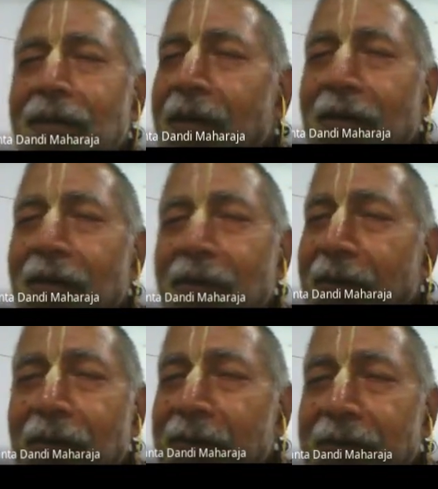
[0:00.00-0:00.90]
ordinary
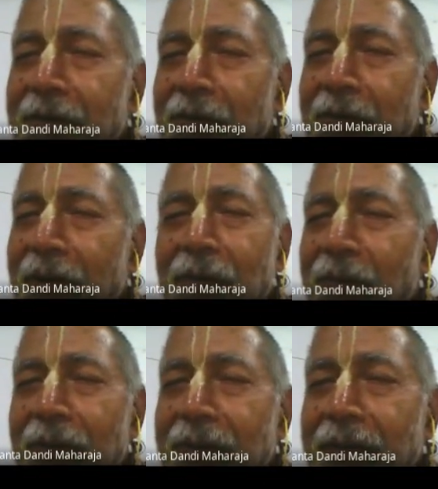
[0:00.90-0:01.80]
water,
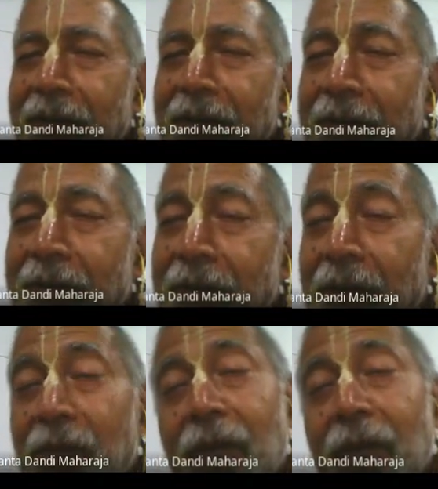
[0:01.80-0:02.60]
right? But